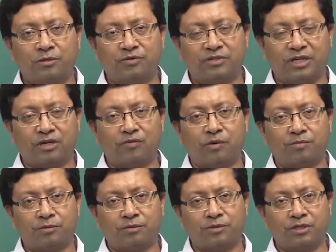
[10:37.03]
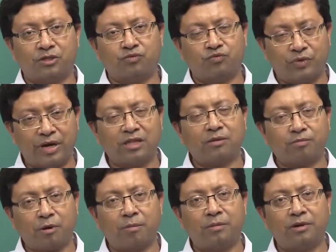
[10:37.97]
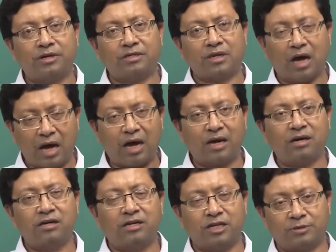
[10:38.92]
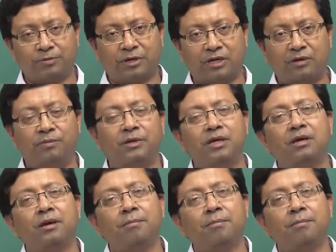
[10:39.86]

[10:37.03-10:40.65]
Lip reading: set of observations, where the probabilities are respectively